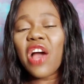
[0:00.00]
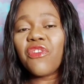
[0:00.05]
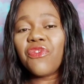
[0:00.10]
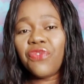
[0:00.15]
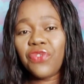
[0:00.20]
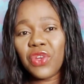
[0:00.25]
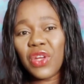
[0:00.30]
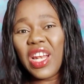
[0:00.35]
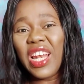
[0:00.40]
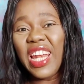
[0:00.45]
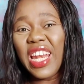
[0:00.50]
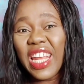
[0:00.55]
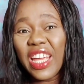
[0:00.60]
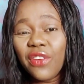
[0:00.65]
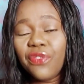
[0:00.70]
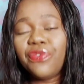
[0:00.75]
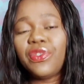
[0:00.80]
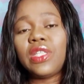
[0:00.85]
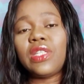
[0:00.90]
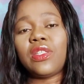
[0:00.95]
Have you
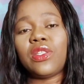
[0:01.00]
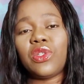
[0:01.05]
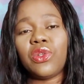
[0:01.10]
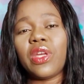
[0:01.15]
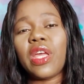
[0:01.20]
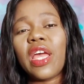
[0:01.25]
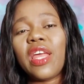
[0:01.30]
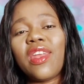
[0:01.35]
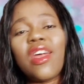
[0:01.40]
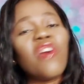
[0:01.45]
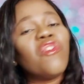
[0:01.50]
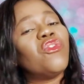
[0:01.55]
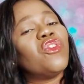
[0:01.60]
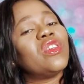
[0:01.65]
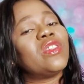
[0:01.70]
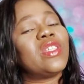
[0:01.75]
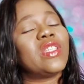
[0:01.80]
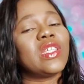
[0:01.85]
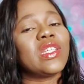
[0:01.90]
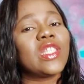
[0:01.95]
lived together
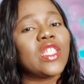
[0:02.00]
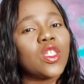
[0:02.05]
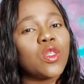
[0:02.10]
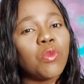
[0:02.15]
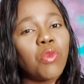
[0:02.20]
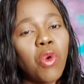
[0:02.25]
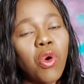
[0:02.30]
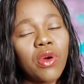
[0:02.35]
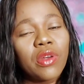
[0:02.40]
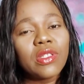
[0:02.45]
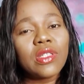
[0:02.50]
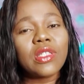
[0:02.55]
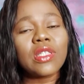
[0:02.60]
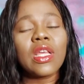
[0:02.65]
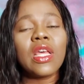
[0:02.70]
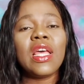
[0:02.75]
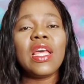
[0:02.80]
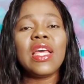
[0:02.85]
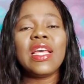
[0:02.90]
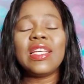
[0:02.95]
for 6
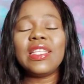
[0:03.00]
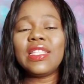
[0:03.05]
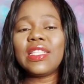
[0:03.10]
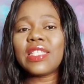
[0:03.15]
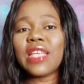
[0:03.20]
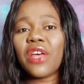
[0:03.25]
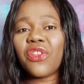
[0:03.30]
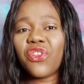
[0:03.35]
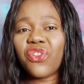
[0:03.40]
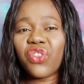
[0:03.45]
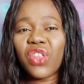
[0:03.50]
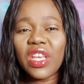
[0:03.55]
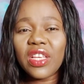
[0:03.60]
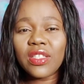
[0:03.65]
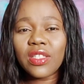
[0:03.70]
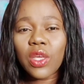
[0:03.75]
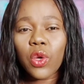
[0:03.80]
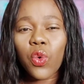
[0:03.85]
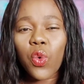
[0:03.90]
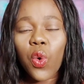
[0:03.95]
months? These are the
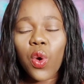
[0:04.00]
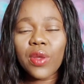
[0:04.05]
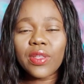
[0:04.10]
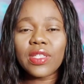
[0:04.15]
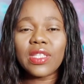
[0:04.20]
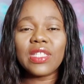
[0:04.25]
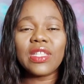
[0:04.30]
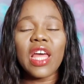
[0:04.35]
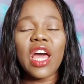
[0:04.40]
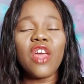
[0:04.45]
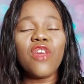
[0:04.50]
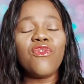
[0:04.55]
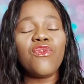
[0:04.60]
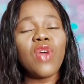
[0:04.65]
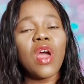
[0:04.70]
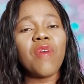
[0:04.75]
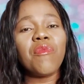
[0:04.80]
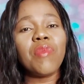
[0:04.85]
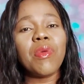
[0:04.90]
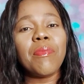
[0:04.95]
things they will consider. If
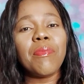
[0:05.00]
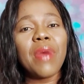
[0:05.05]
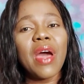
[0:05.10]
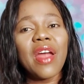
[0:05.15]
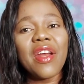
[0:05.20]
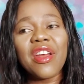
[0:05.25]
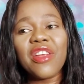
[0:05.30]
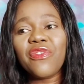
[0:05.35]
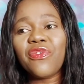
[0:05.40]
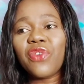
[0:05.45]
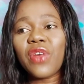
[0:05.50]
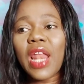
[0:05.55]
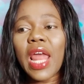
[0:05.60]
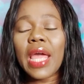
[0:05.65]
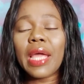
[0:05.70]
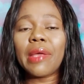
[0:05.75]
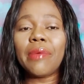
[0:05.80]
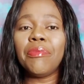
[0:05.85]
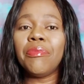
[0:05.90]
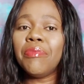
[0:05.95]
you have been married for
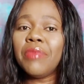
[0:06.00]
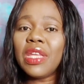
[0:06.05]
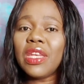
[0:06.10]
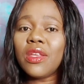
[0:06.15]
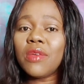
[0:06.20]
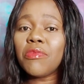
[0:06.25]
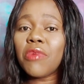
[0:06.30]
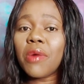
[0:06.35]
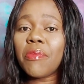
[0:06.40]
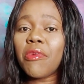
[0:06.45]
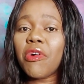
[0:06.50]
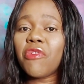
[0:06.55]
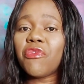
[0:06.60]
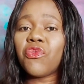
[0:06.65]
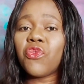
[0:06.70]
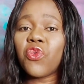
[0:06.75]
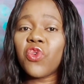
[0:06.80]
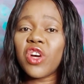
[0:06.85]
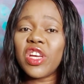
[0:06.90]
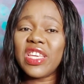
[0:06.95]
like minimum
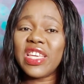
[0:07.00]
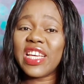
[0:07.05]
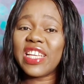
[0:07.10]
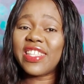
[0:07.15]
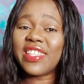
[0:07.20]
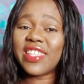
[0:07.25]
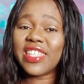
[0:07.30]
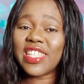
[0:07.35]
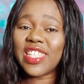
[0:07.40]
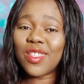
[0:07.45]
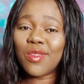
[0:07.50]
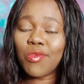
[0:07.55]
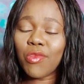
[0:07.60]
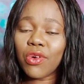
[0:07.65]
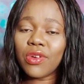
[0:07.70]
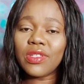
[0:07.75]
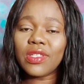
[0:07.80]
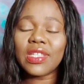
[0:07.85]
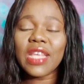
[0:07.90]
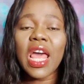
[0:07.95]
of 1 year, 6
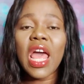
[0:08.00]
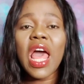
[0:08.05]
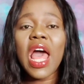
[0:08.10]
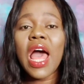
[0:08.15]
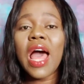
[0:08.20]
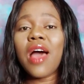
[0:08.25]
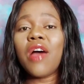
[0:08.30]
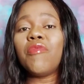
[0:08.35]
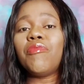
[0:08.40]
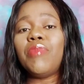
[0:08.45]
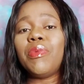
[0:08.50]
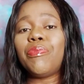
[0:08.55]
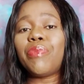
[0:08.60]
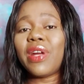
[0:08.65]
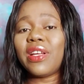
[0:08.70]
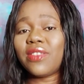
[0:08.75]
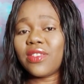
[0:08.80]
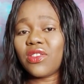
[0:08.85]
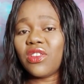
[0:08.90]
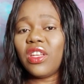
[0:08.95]
months, and be
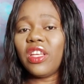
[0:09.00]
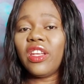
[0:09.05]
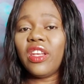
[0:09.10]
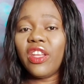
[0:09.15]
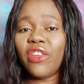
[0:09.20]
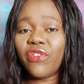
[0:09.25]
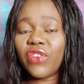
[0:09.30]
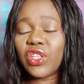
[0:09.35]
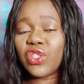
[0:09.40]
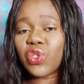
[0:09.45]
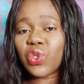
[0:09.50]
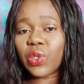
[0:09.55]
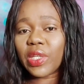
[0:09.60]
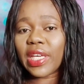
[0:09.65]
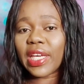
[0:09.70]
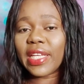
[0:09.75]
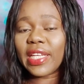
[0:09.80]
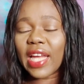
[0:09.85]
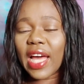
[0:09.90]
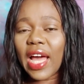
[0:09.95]
practically living
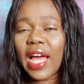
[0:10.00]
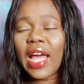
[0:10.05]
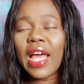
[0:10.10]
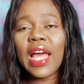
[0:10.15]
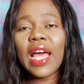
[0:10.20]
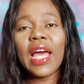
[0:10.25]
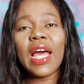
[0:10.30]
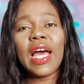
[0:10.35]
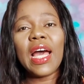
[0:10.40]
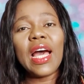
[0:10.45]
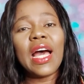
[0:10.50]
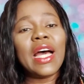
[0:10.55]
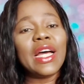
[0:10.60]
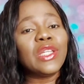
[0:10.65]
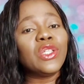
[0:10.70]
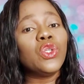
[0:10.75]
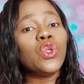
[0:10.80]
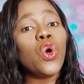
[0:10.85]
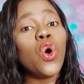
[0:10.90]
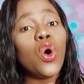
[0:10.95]
together
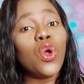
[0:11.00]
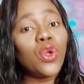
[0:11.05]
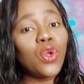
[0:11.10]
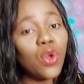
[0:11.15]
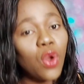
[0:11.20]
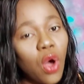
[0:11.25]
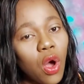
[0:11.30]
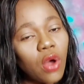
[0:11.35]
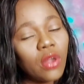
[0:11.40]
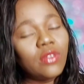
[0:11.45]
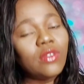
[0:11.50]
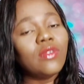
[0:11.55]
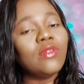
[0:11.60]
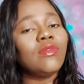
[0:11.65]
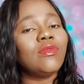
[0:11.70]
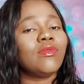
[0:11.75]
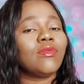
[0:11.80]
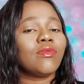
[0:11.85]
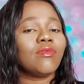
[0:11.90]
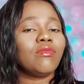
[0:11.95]
and no
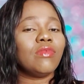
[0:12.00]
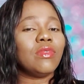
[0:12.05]
known